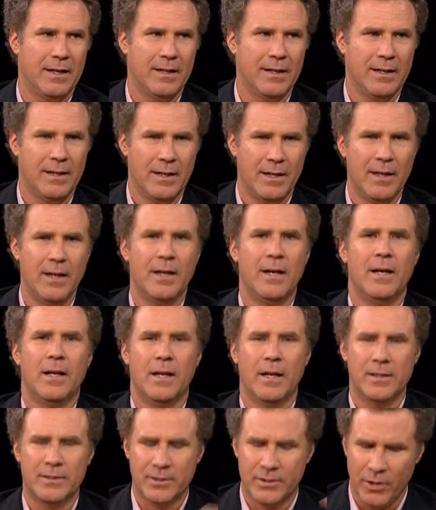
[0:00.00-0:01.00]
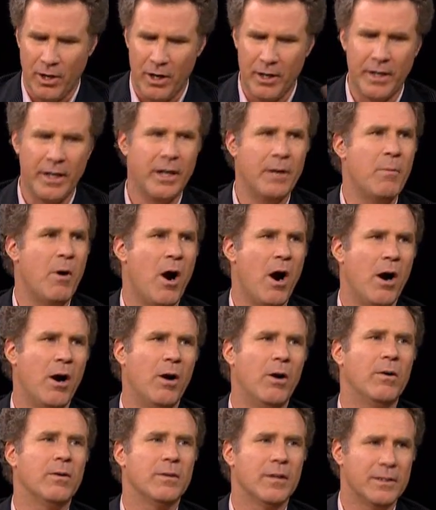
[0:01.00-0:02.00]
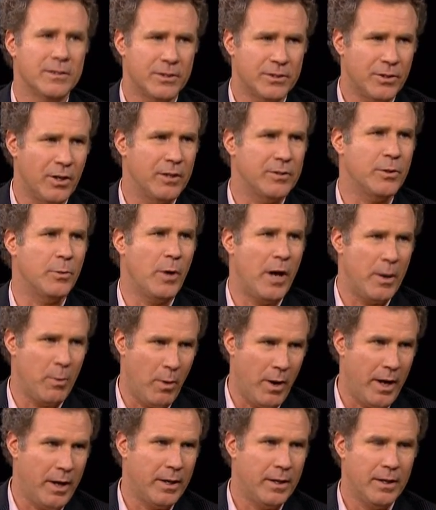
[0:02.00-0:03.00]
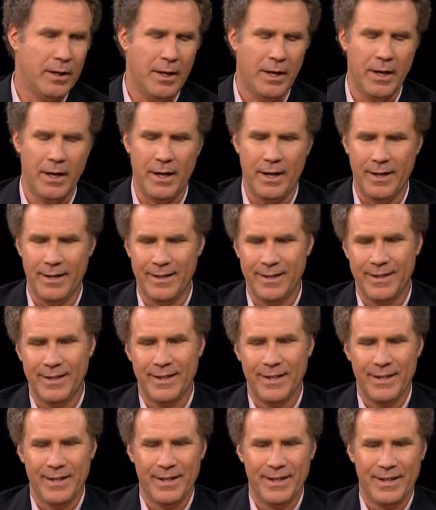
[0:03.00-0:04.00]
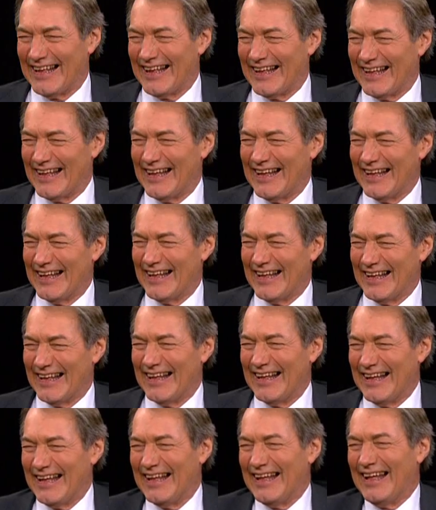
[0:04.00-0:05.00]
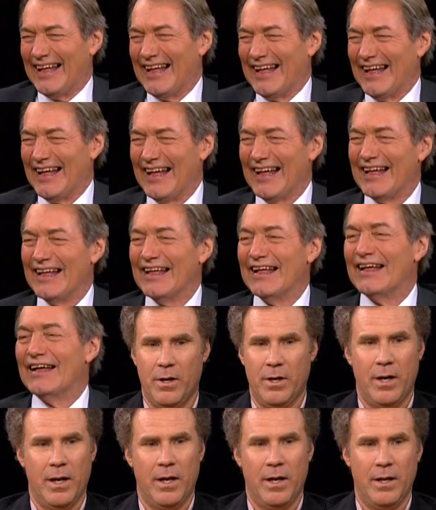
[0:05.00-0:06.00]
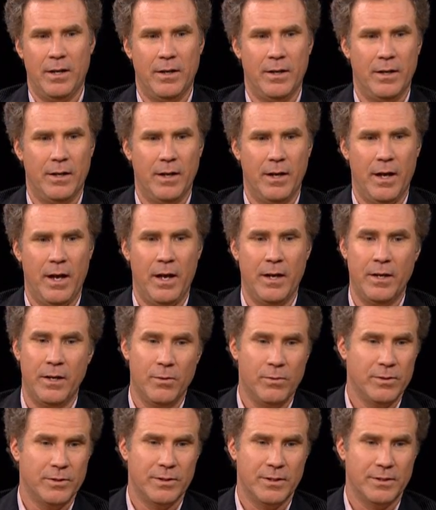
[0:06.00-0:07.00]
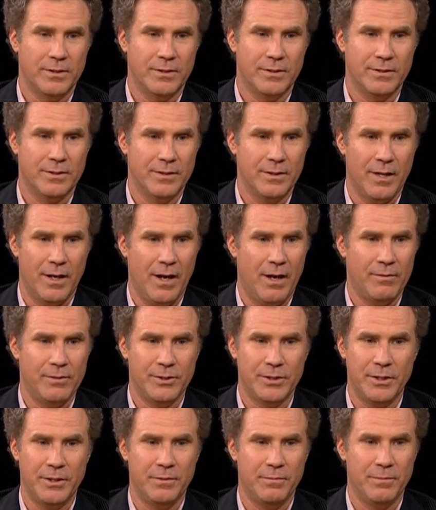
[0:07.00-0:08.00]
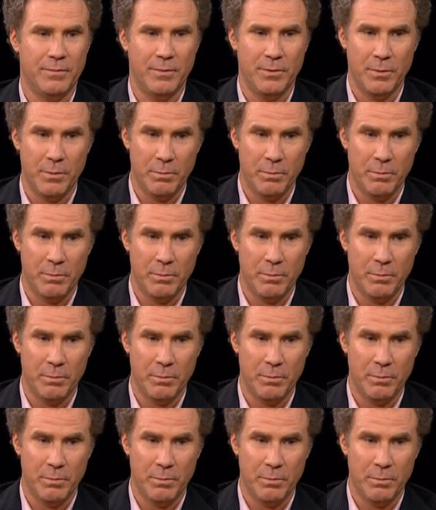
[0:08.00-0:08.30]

I want. Let's start again tomorrow. Let's start the right way. Uh, no, but Genesis walked through the door, and, and, you said, and here was this obviously